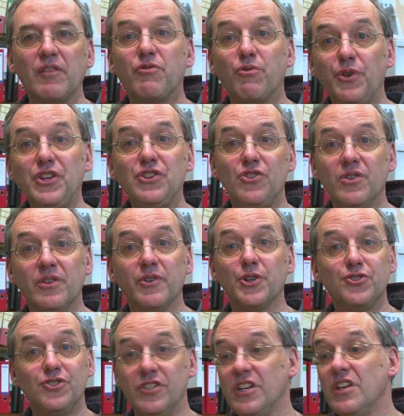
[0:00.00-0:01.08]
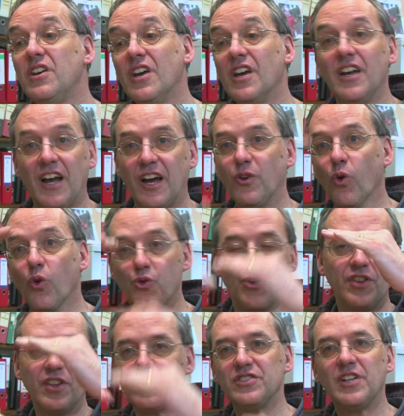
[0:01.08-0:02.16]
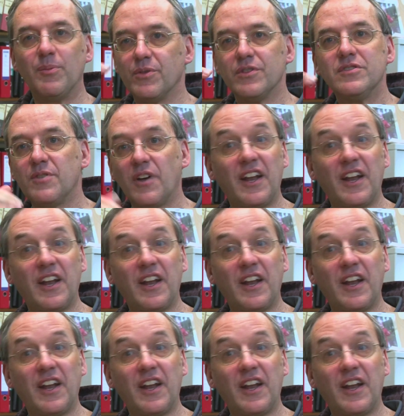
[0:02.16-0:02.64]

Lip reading: for each university and ordering those numbers.